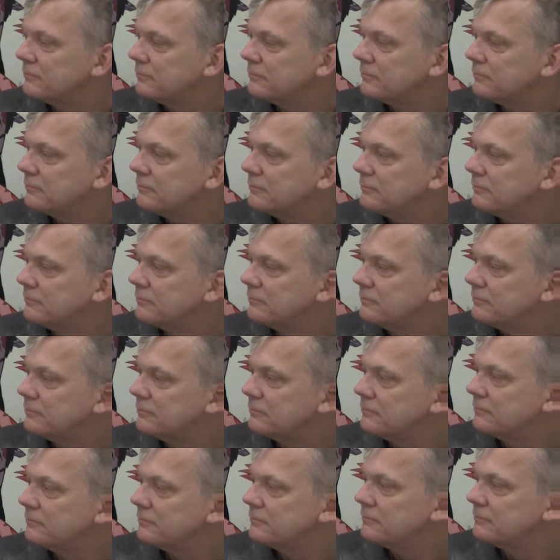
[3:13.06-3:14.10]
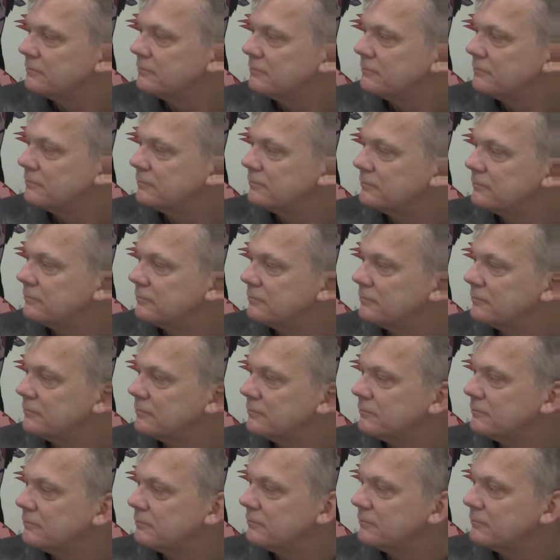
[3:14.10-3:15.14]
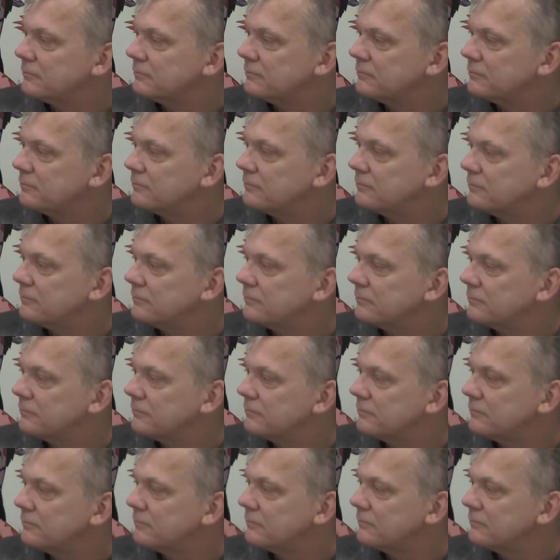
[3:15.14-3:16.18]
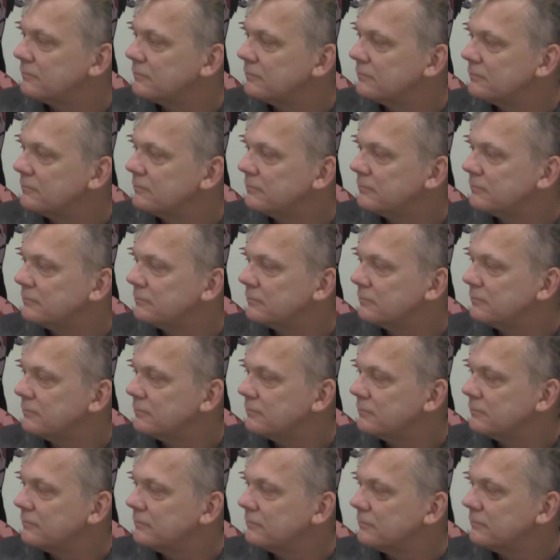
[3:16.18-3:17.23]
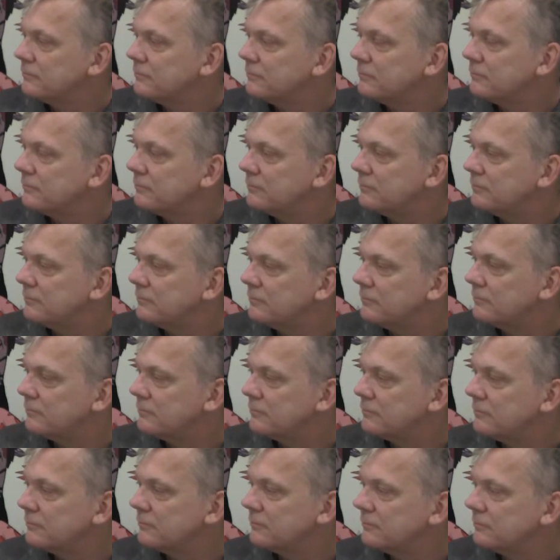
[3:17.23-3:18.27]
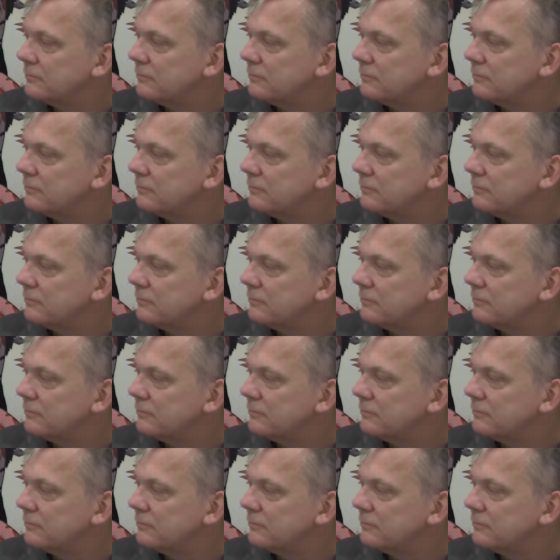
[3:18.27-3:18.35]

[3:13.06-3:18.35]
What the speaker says: No words are spoken by the person on screen.